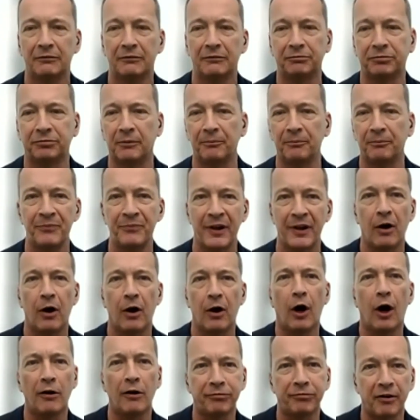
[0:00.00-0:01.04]
from
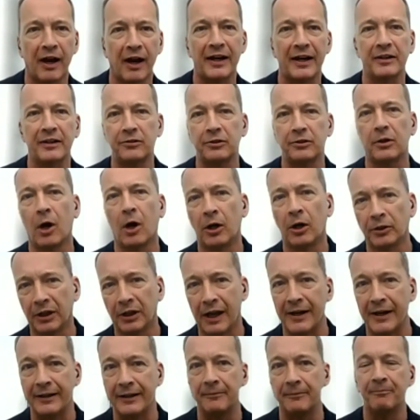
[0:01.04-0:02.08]
offline to online.